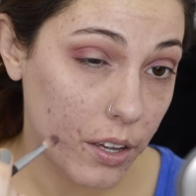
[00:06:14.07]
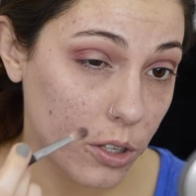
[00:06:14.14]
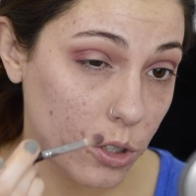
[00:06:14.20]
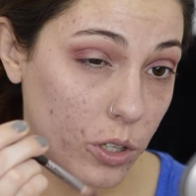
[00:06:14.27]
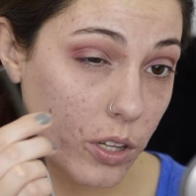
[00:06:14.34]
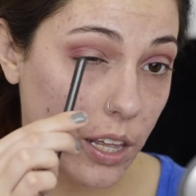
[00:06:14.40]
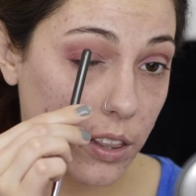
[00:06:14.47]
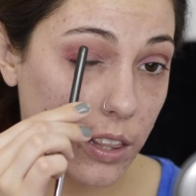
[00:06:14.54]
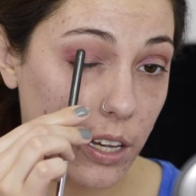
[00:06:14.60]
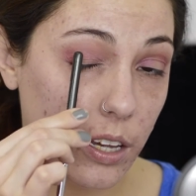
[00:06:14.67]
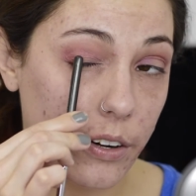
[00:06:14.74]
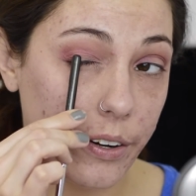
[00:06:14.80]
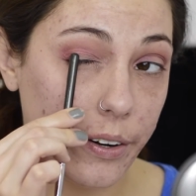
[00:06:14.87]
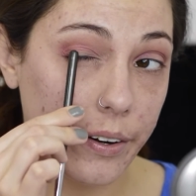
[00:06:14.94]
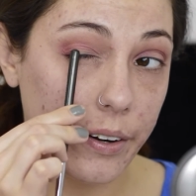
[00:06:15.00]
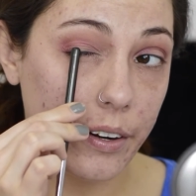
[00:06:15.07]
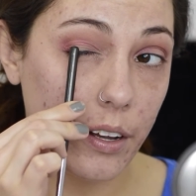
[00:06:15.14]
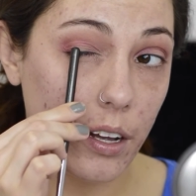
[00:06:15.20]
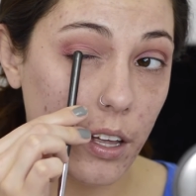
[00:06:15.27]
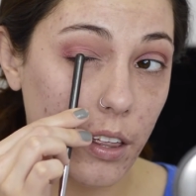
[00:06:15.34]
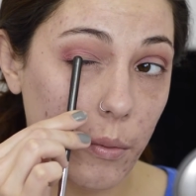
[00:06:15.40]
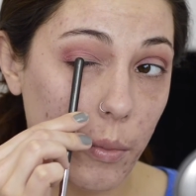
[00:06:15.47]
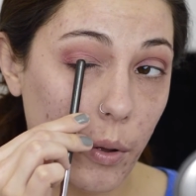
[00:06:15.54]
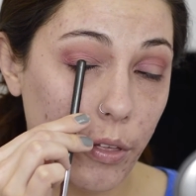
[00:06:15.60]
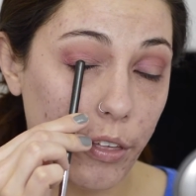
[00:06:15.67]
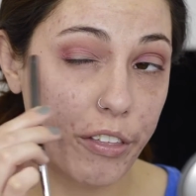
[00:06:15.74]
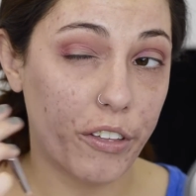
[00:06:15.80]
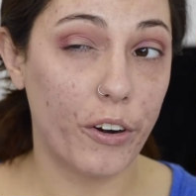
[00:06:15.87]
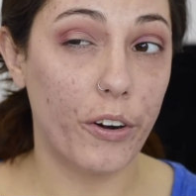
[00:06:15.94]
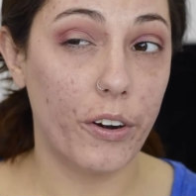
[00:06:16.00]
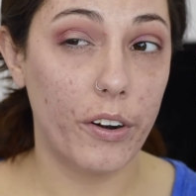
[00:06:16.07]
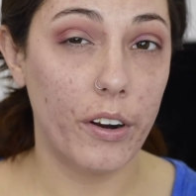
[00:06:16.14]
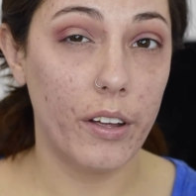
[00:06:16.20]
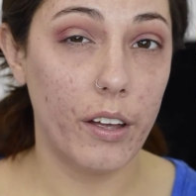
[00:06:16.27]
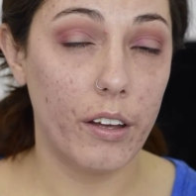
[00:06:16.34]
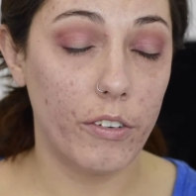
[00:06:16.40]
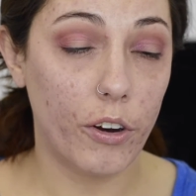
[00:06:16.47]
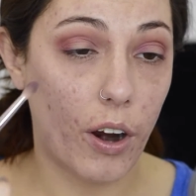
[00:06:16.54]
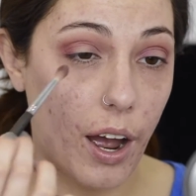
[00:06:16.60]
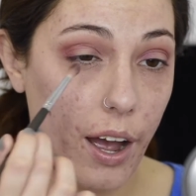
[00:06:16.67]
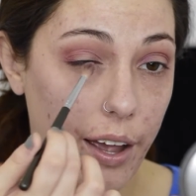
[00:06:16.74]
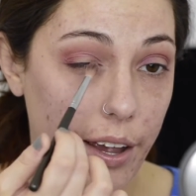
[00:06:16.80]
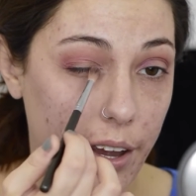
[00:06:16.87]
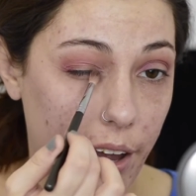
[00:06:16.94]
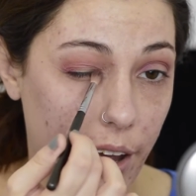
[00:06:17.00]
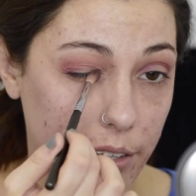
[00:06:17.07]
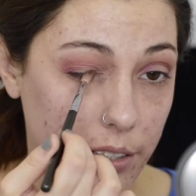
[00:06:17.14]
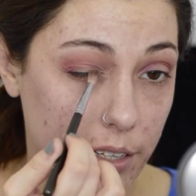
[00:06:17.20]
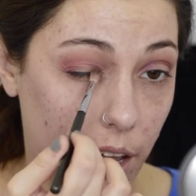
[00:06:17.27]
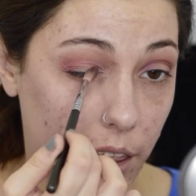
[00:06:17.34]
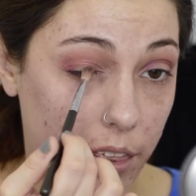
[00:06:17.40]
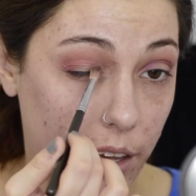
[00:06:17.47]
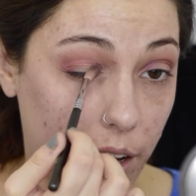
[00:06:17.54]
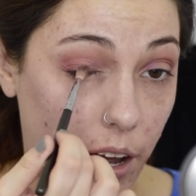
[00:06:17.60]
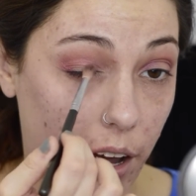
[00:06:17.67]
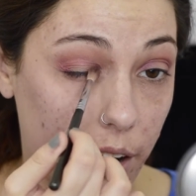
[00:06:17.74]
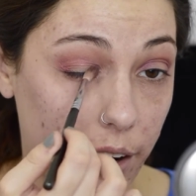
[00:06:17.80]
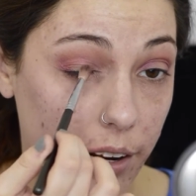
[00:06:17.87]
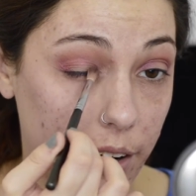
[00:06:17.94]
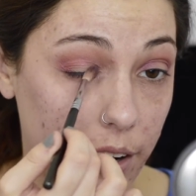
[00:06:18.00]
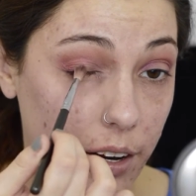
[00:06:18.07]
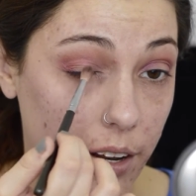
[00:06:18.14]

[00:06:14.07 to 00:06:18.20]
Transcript: so that the inner, about third of your eye, has nothing on it.